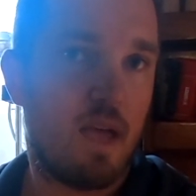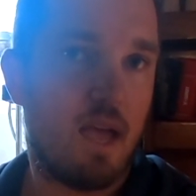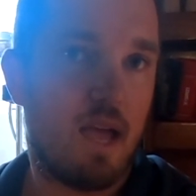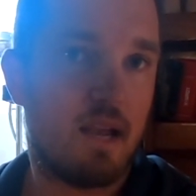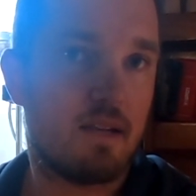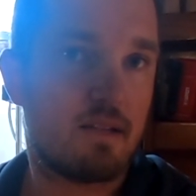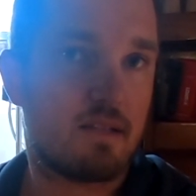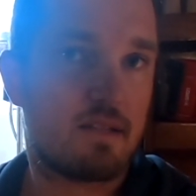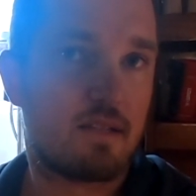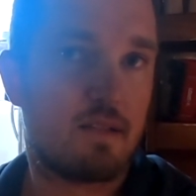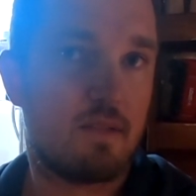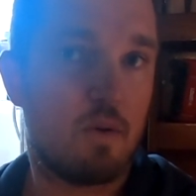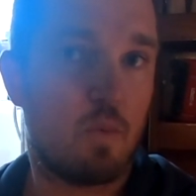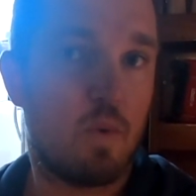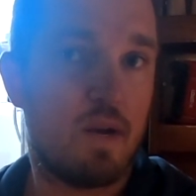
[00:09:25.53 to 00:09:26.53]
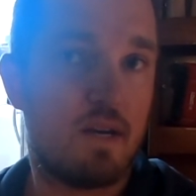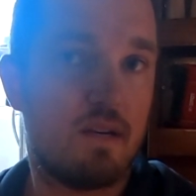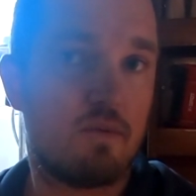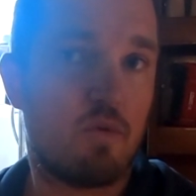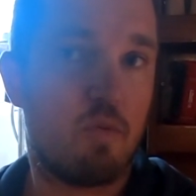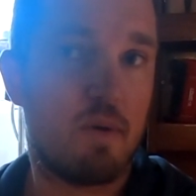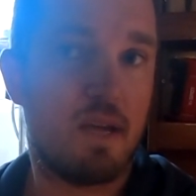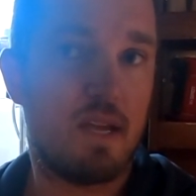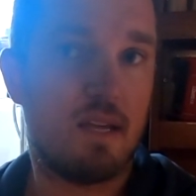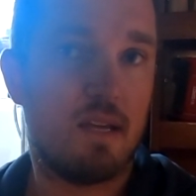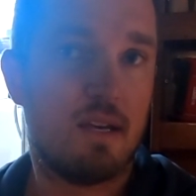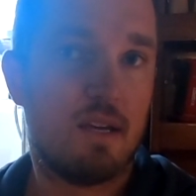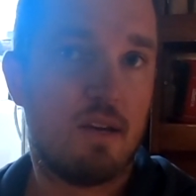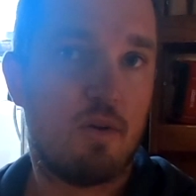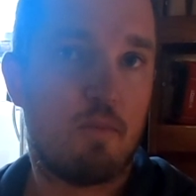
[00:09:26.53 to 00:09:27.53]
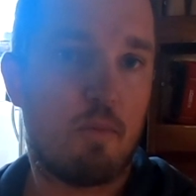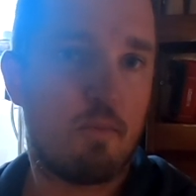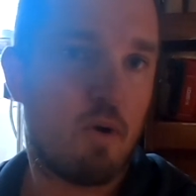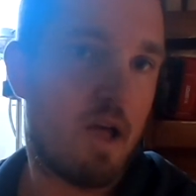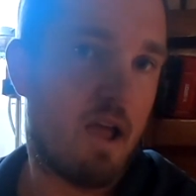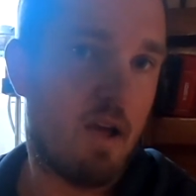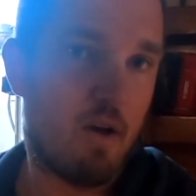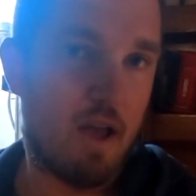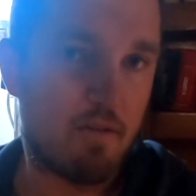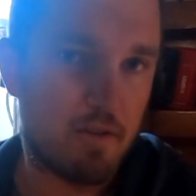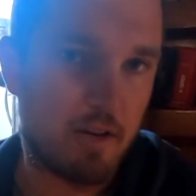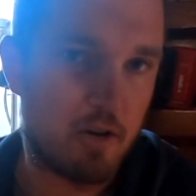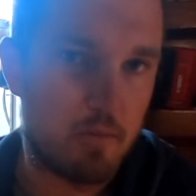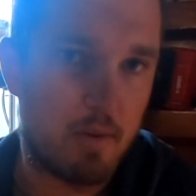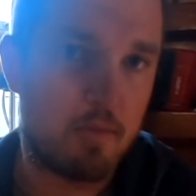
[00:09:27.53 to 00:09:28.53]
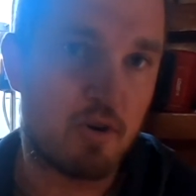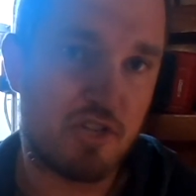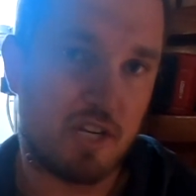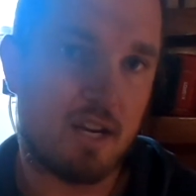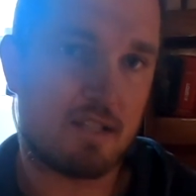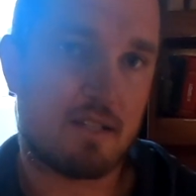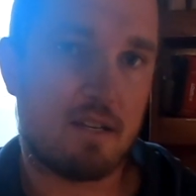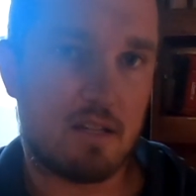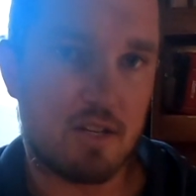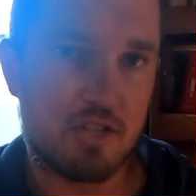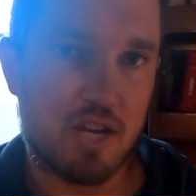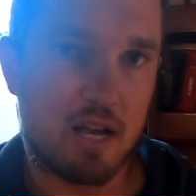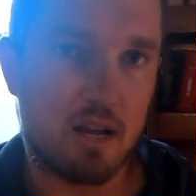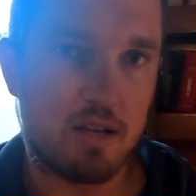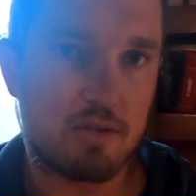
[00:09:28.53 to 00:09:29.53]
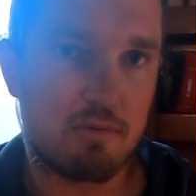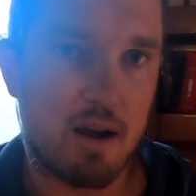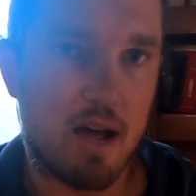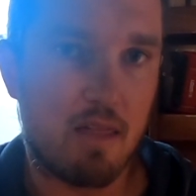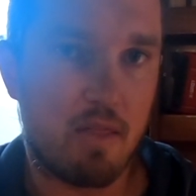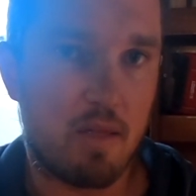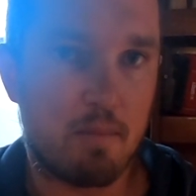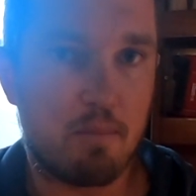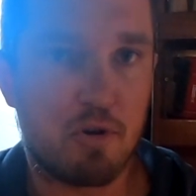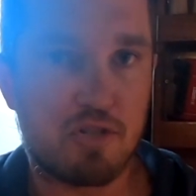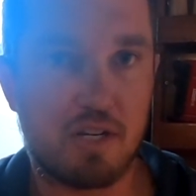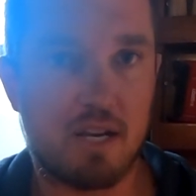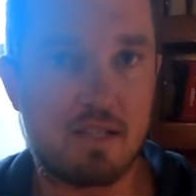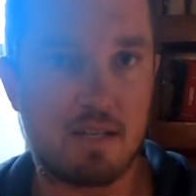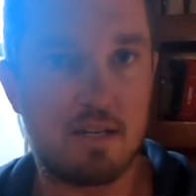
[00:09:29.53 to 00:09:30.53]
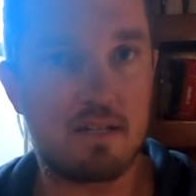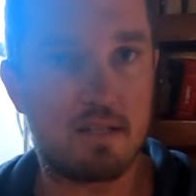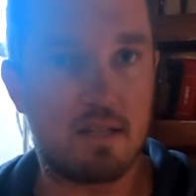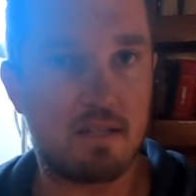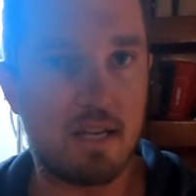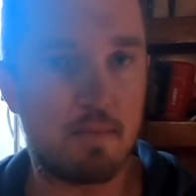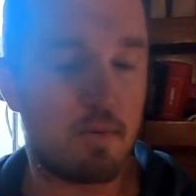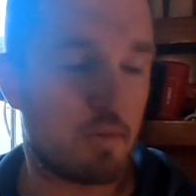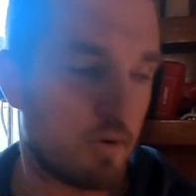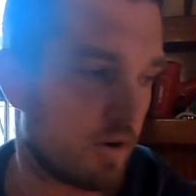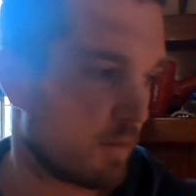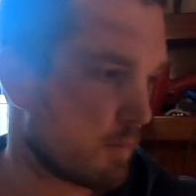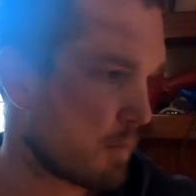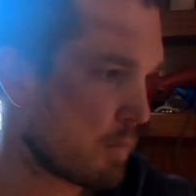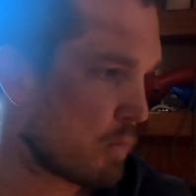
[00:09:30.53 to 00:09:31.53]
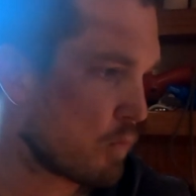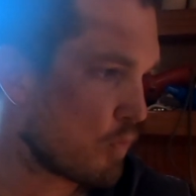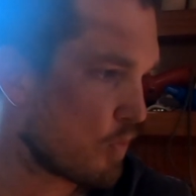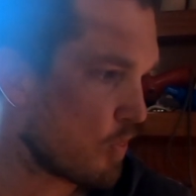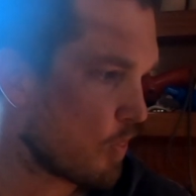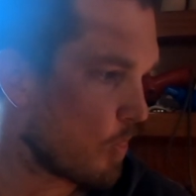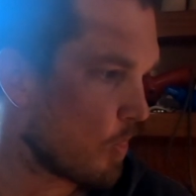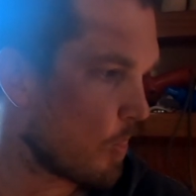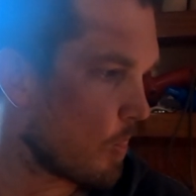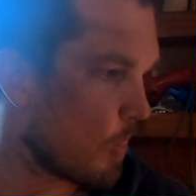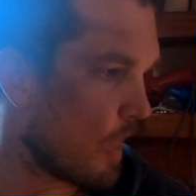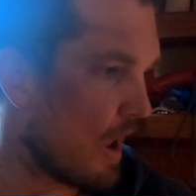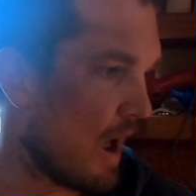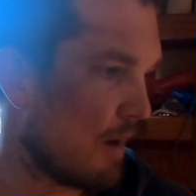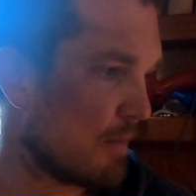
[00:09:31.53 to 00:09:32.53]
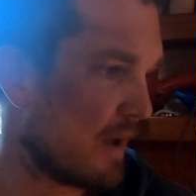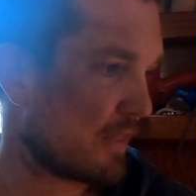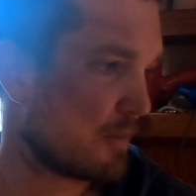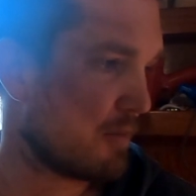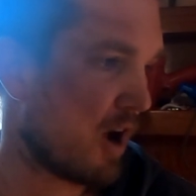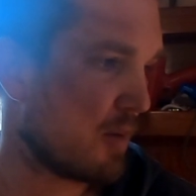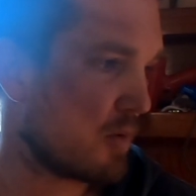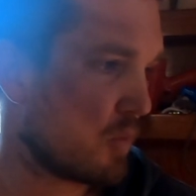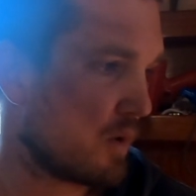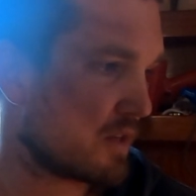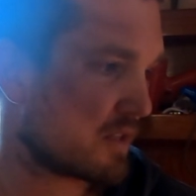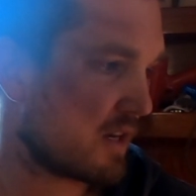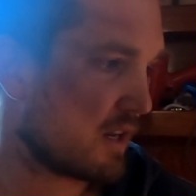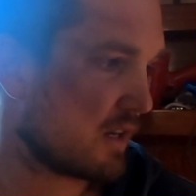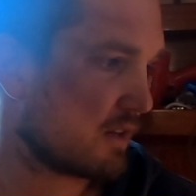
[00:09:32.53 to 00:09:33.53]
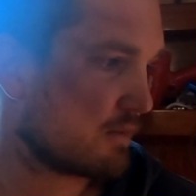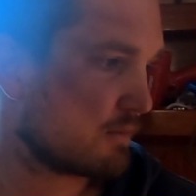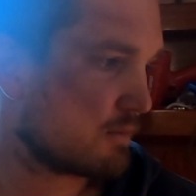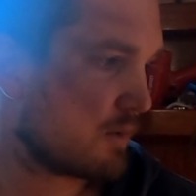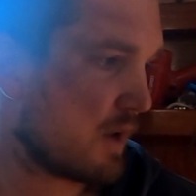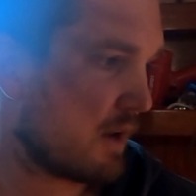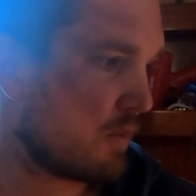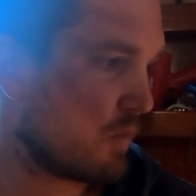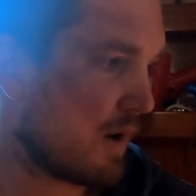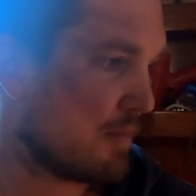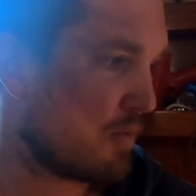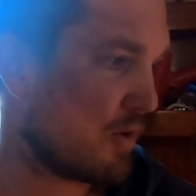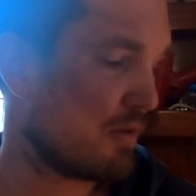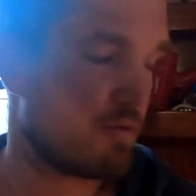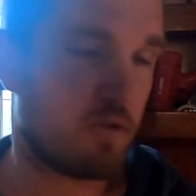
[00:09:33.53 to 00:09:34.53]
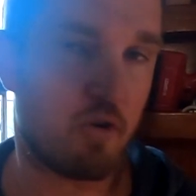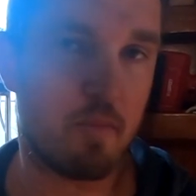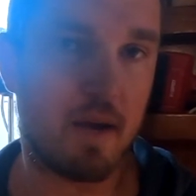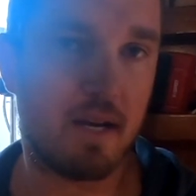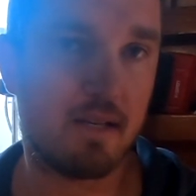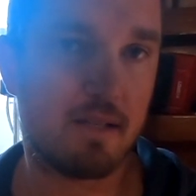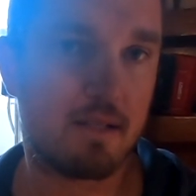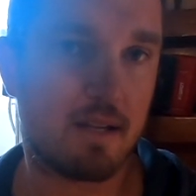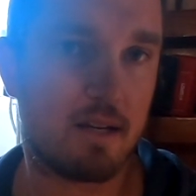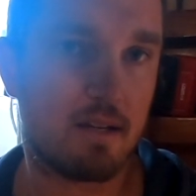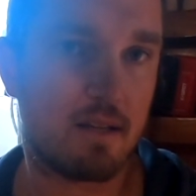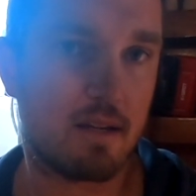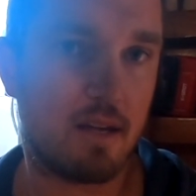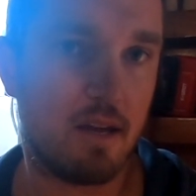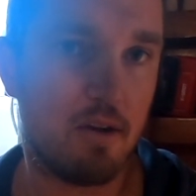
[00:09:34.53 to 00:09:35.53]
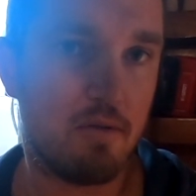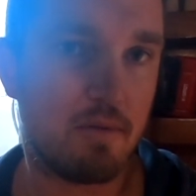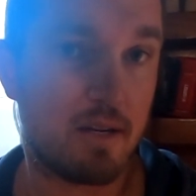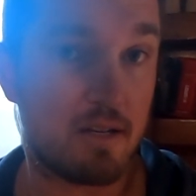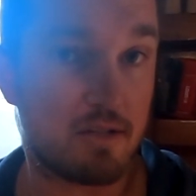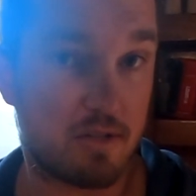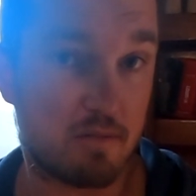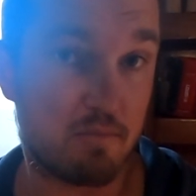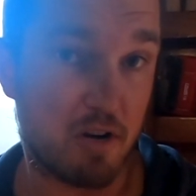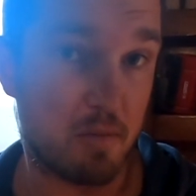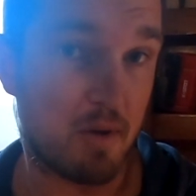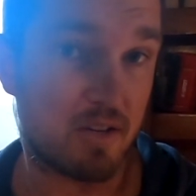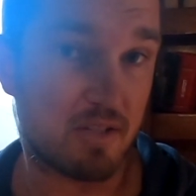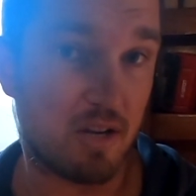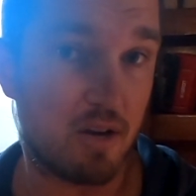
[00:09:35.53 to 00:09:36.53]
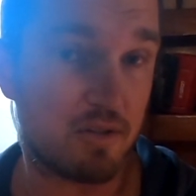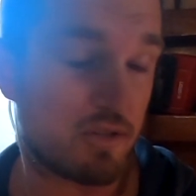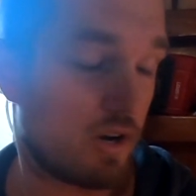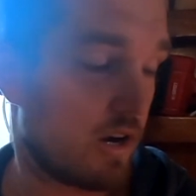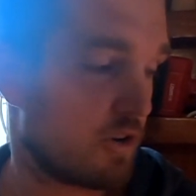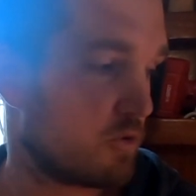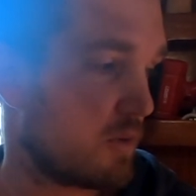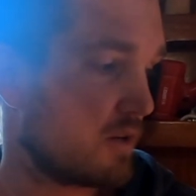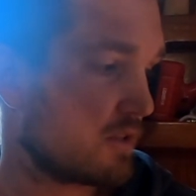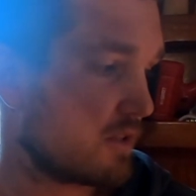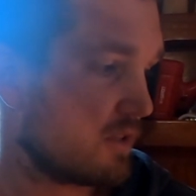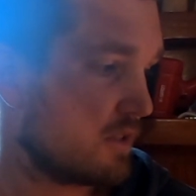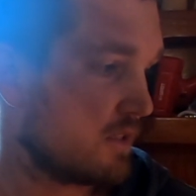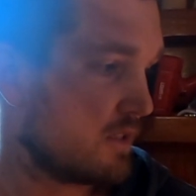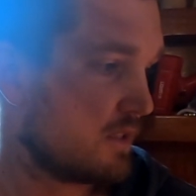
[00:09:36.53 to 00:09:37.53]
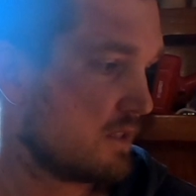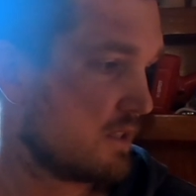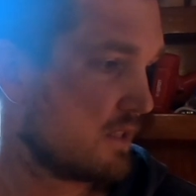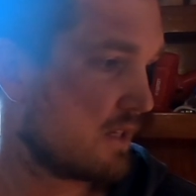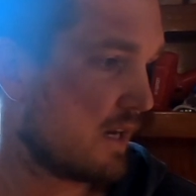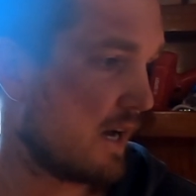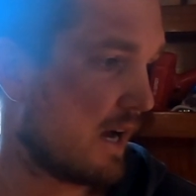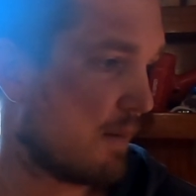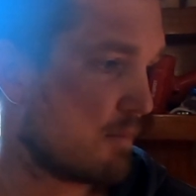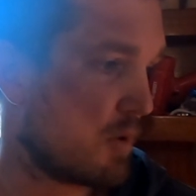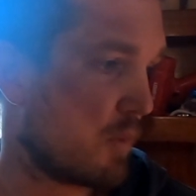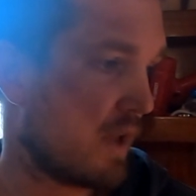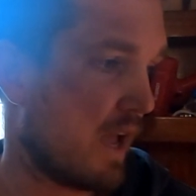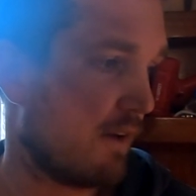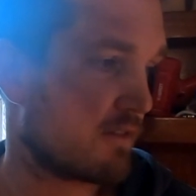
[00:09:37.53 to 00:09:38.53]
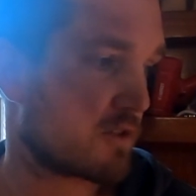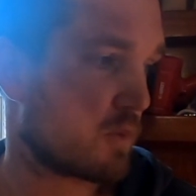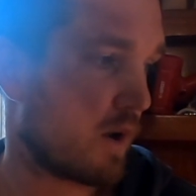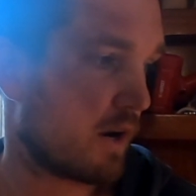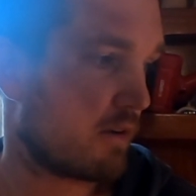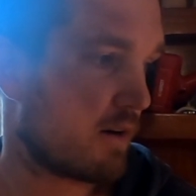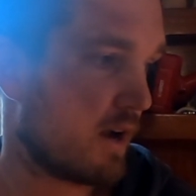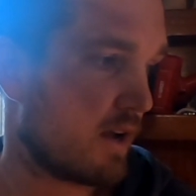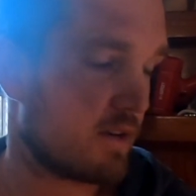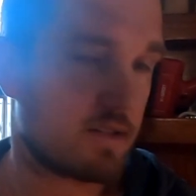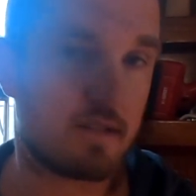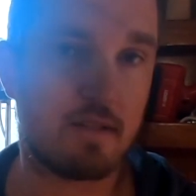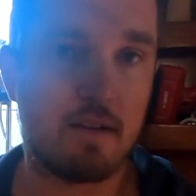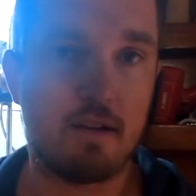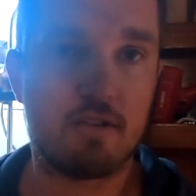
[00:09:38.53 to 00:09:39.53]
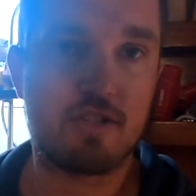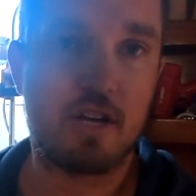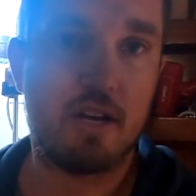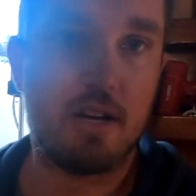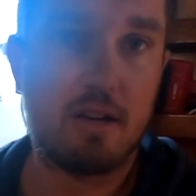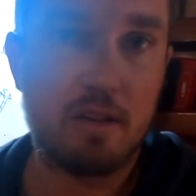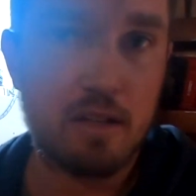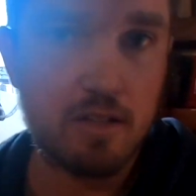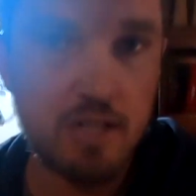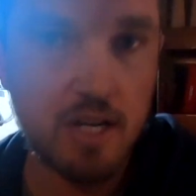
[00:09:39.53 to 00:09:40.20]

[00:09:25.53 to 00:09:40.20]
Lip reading: and the wind will be, everything will be pushing us into the shallows rather than pushing us into the deeper water. At the moment we're sitting in 1.4 meters under the keel. It is pretty much low tide almost, but we have swung around. I'll show you on the